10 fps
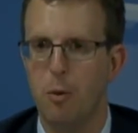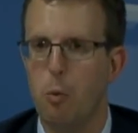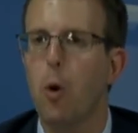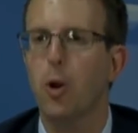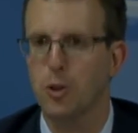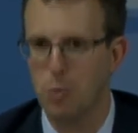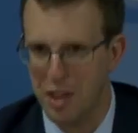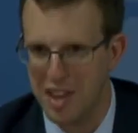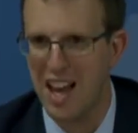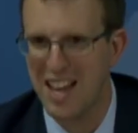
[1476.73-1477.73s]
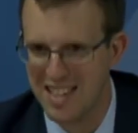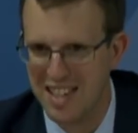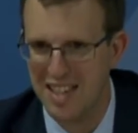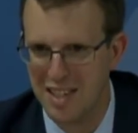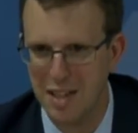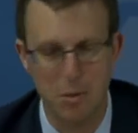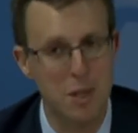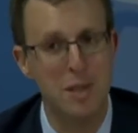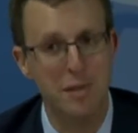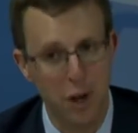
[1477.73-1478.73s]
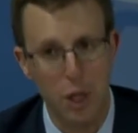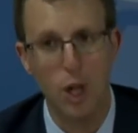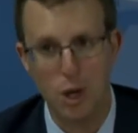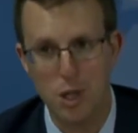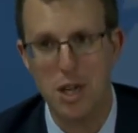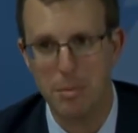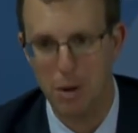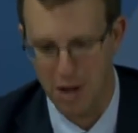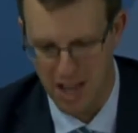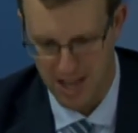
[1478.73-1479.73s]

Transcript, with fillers: worked with the ISTC, which is a very large number